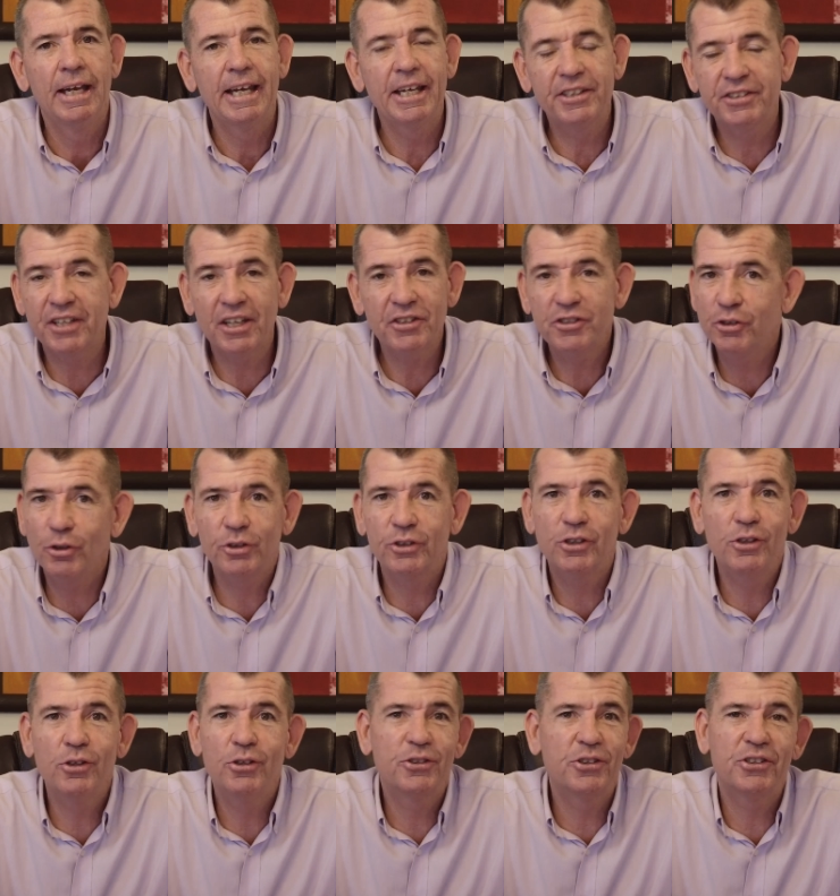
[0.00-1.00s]
it does not
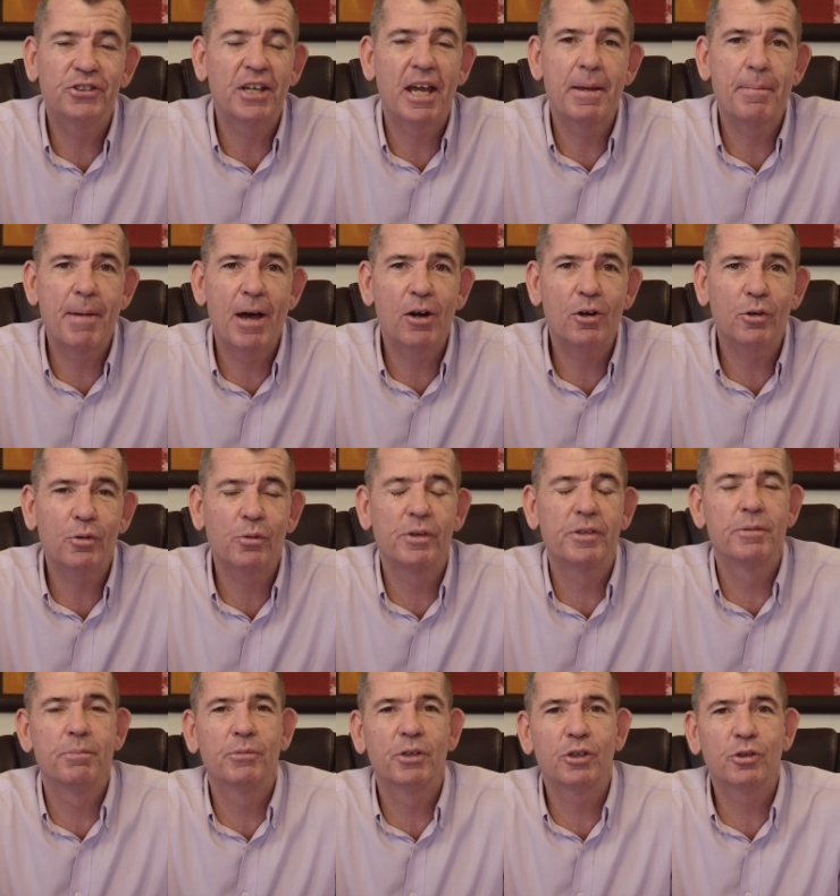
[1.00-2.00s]
use the same
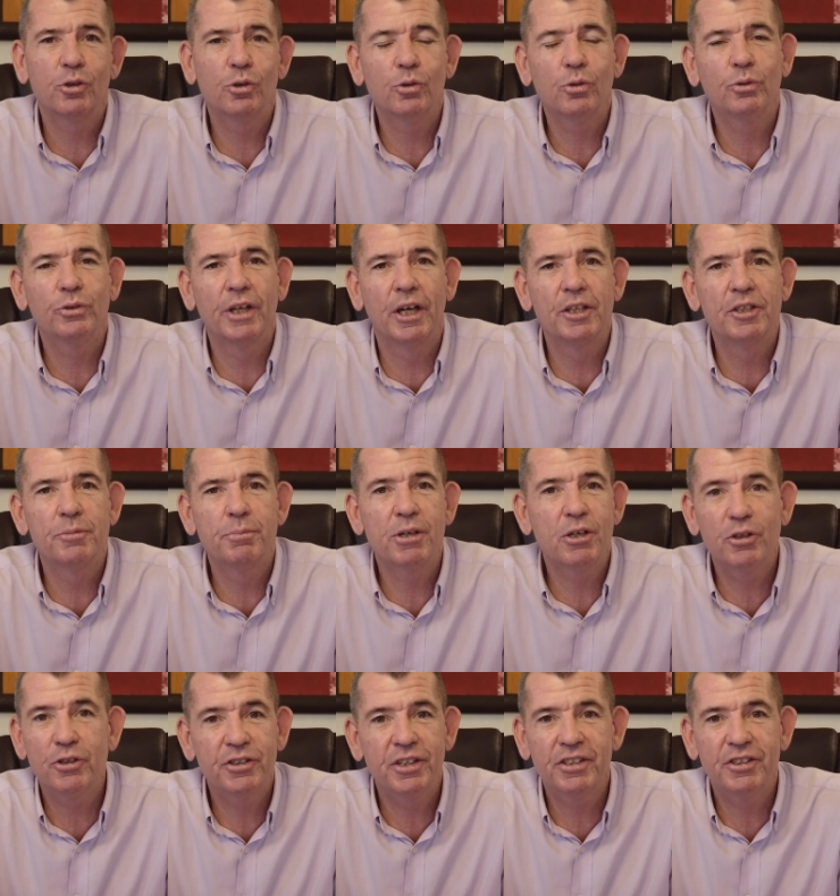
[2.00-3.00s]
algorithm that Google does
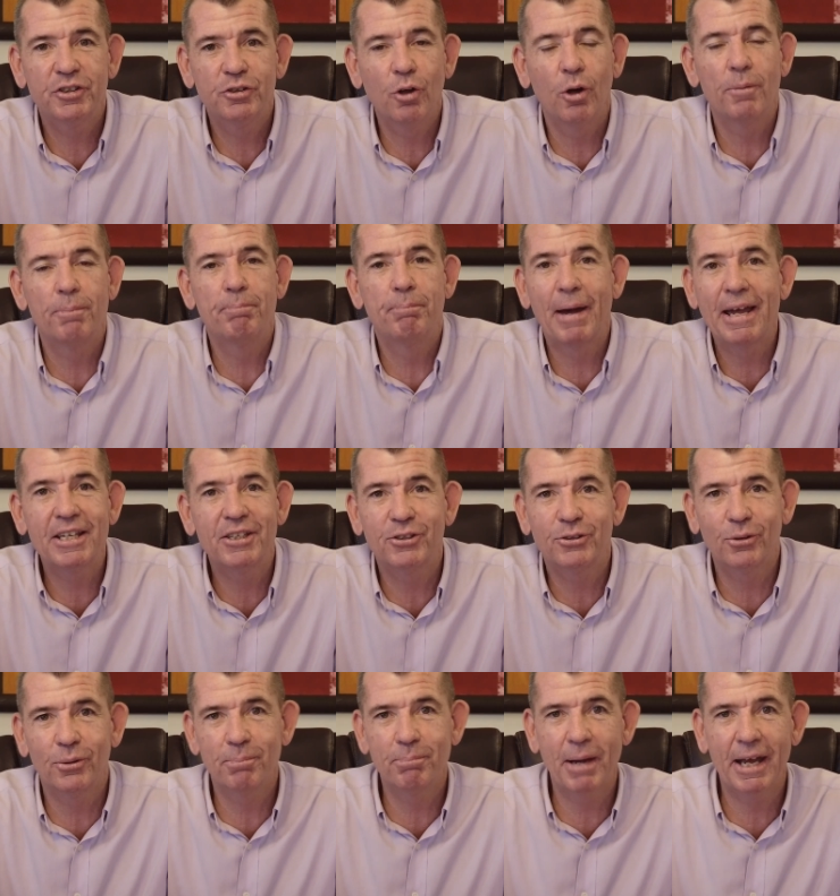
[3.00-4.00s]
because it's not
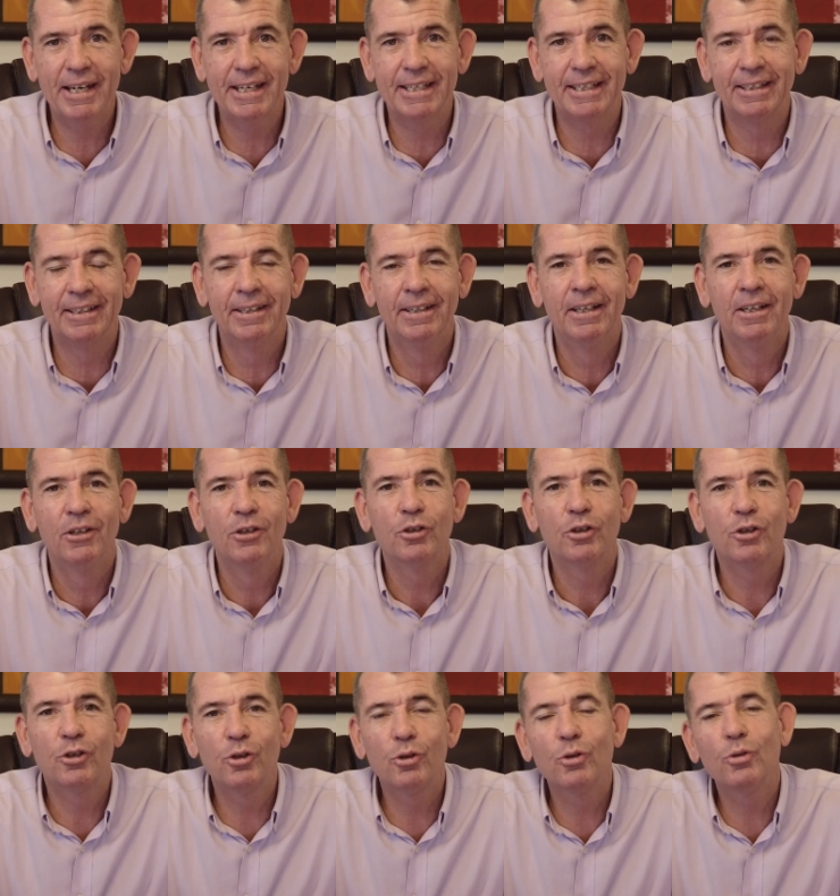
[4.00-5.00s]
based on money.
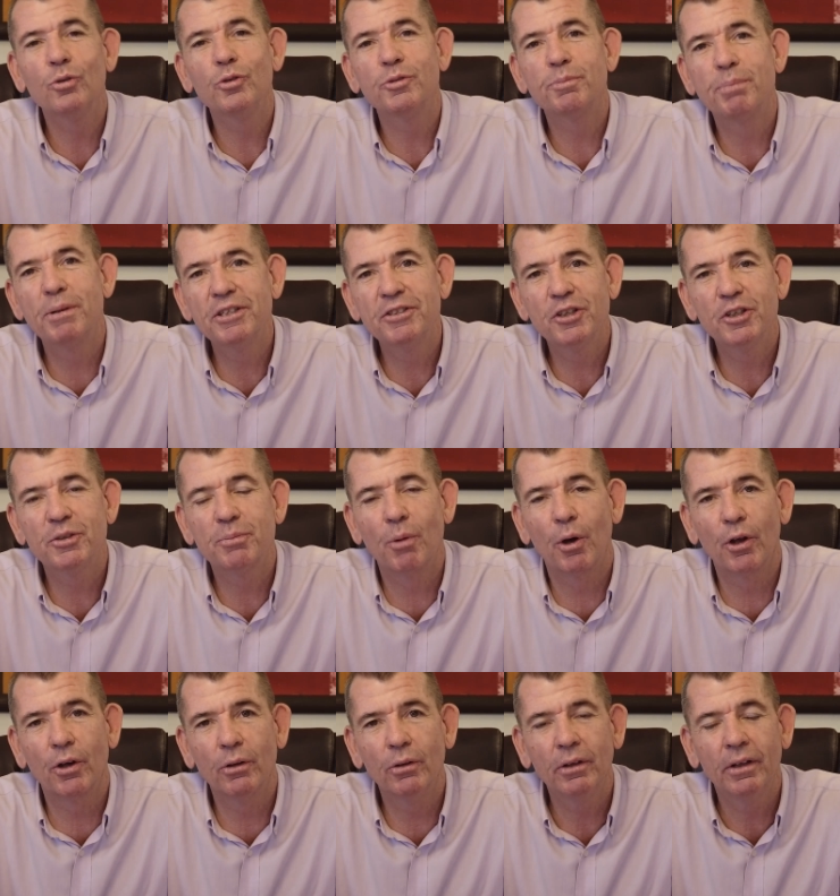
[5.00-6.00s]
Google's business
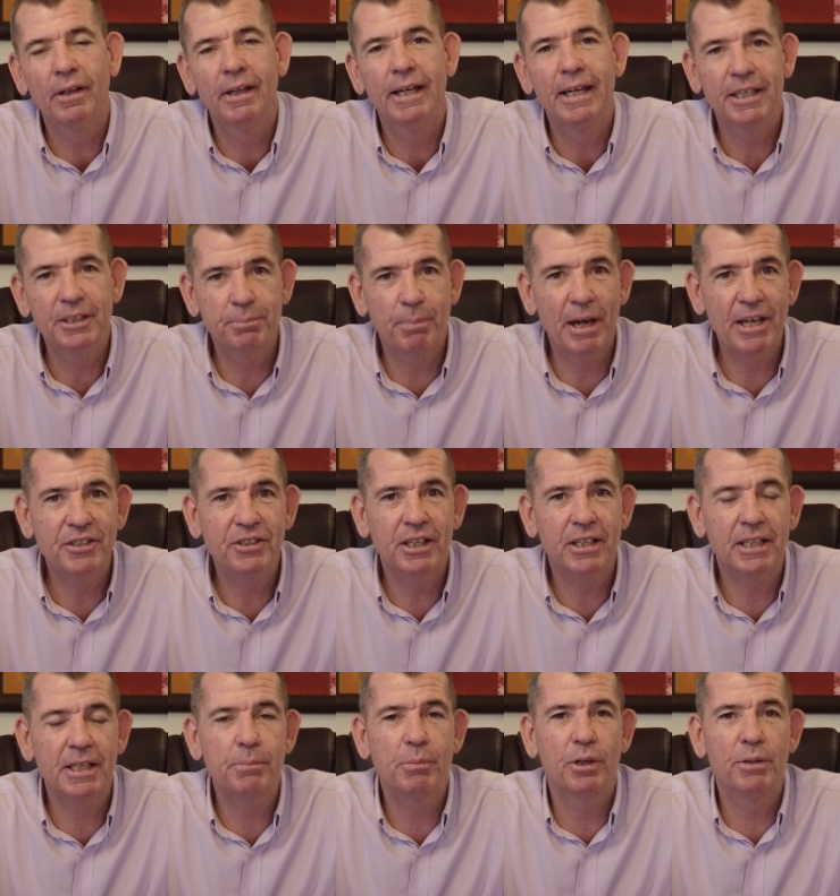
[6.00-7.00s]
model has
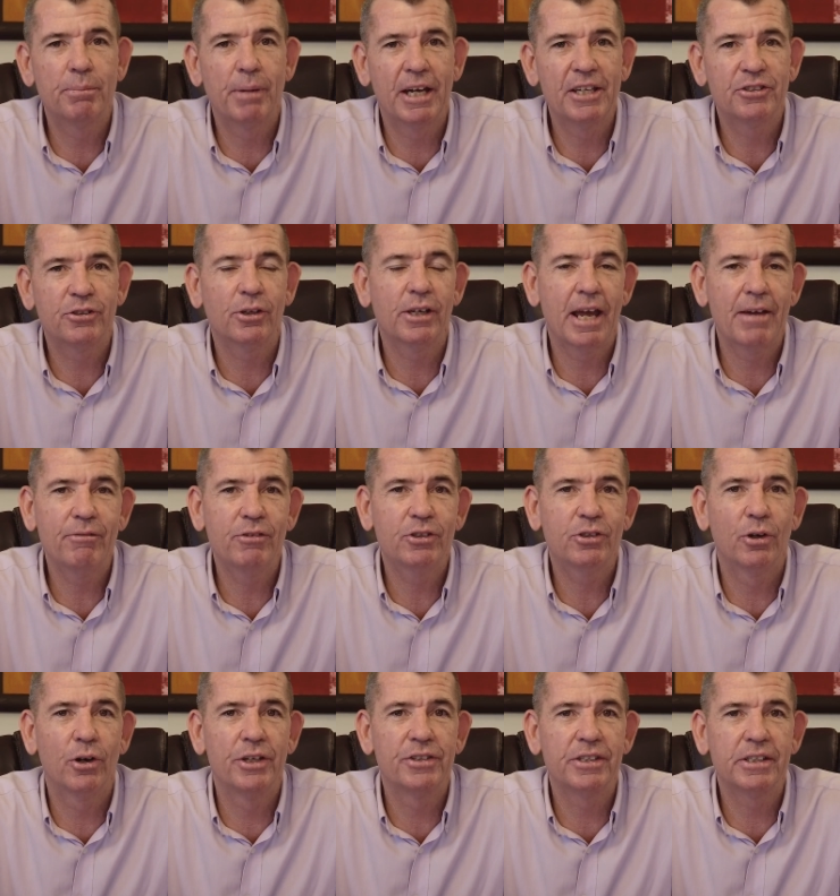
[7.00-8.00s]
basically been based on
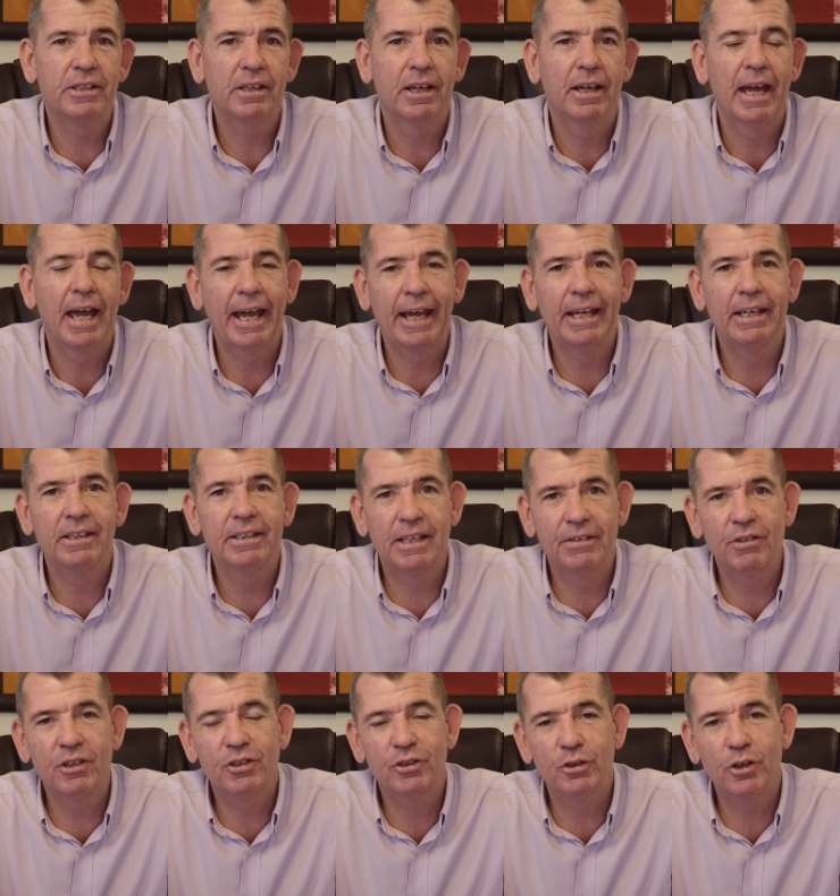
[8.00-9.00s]
advertising and
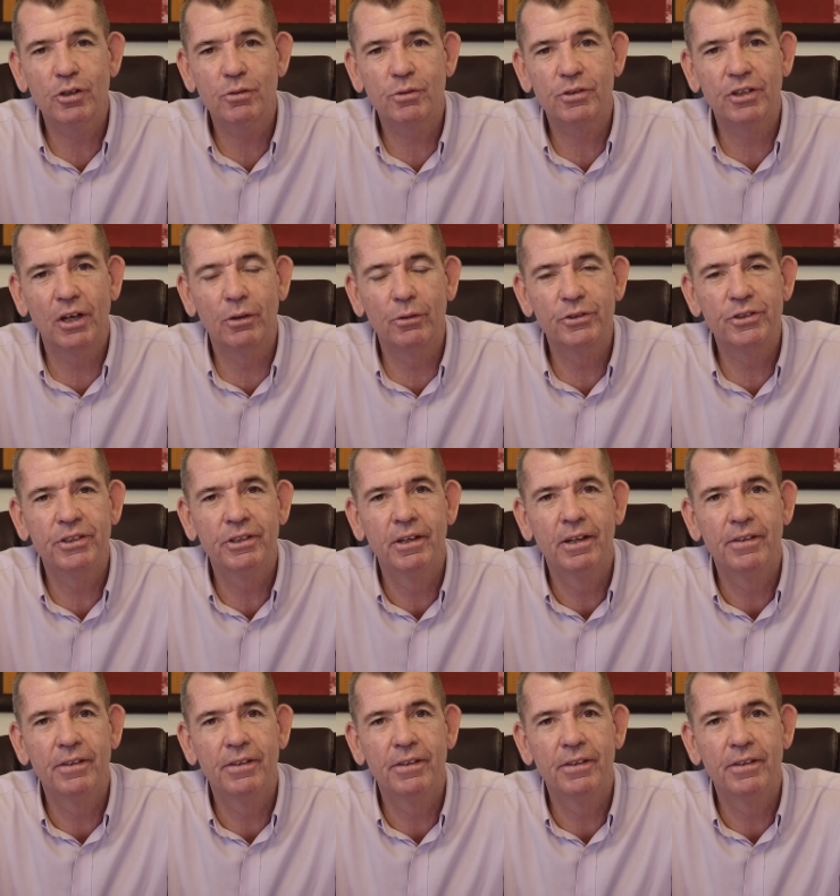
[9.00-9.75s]
giving search results.